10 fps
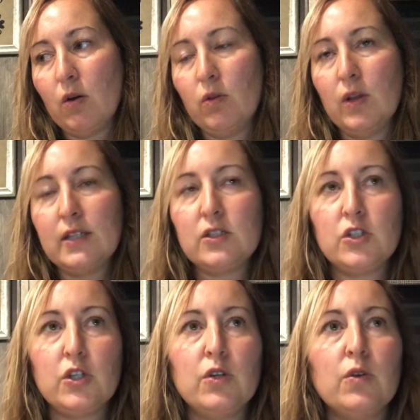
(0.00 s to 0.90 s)
let's
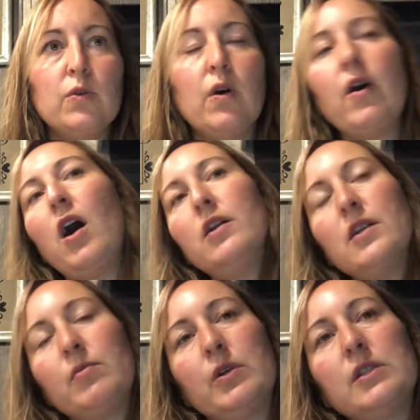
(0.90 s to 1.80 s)
do odd
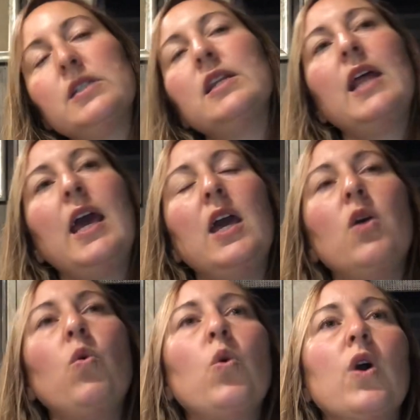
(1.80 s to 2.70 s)
numbers today,
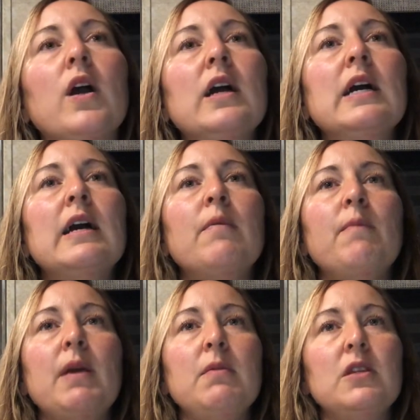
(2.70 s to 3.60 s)
or
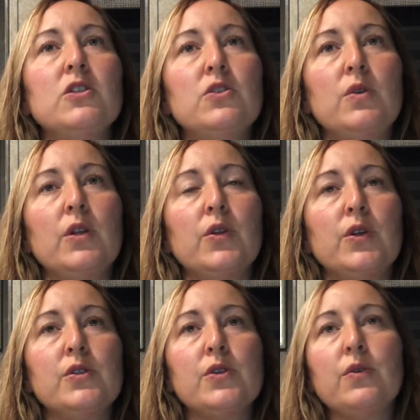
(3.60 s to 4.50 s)
maybe the student
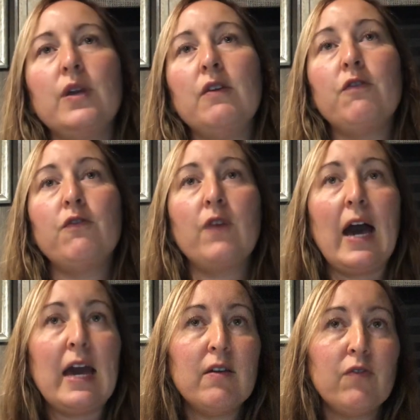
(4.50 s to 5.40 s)
learns only
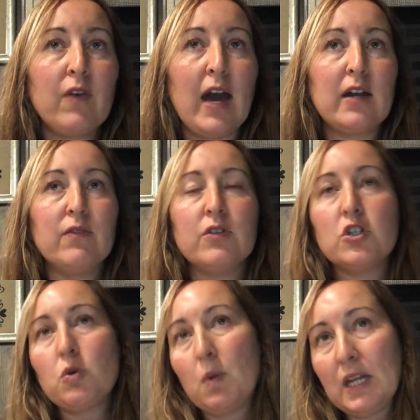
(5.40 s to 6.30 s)
5 out of the
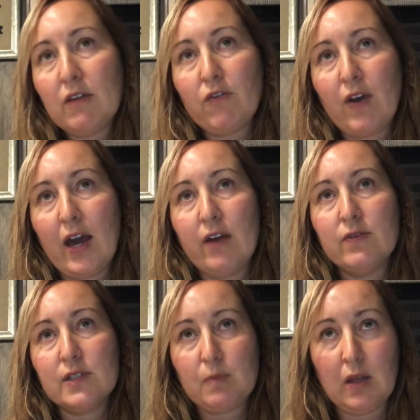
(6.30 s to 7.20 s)
25
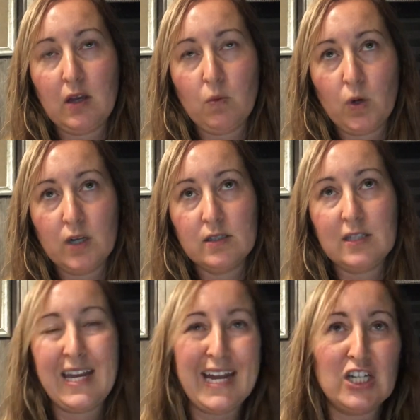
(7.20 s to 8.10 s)
spelling words
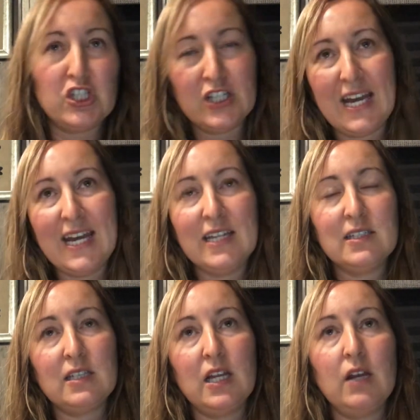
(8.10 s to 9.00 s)
each day
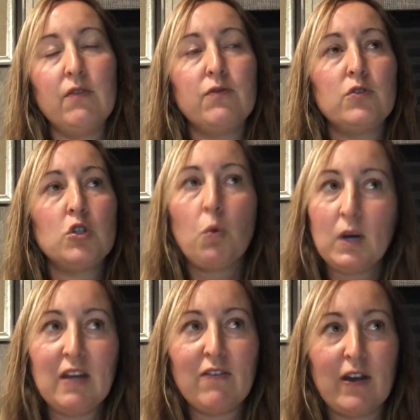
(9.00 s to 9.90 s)
instead of
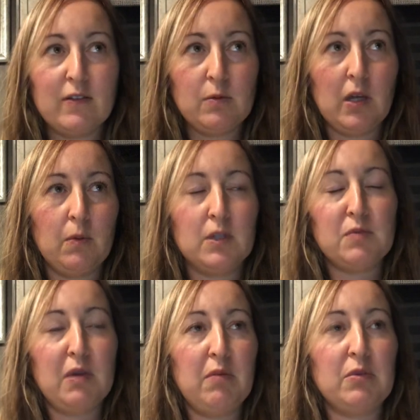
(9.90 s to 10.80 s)
25 spelling words
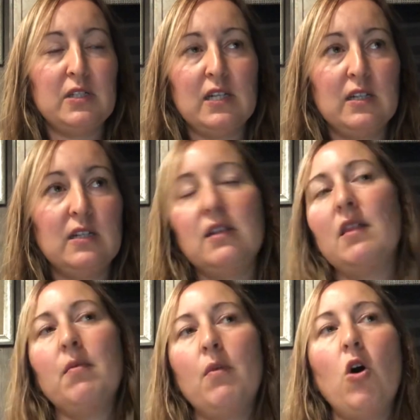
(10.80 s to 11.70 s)
being presented to
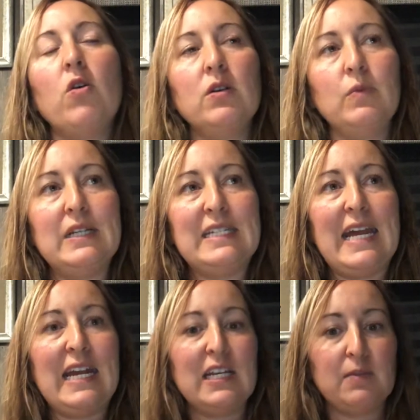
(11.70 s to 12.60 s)
them all in one
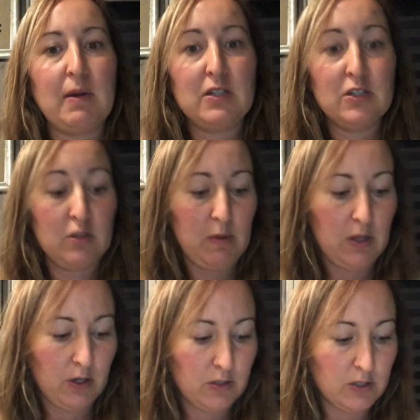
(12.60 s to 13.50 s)
day and expected to be
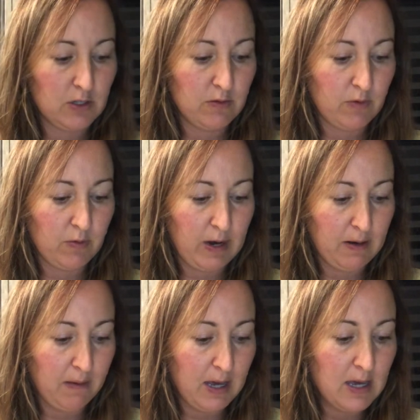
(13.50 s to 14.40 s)
learned right
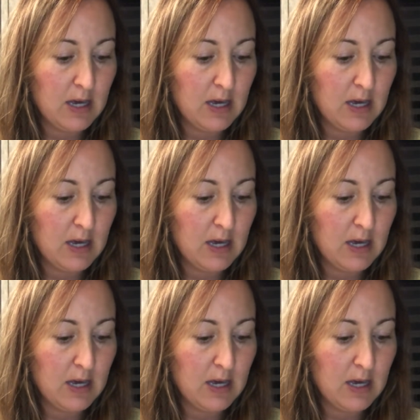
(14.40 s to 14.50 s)
away.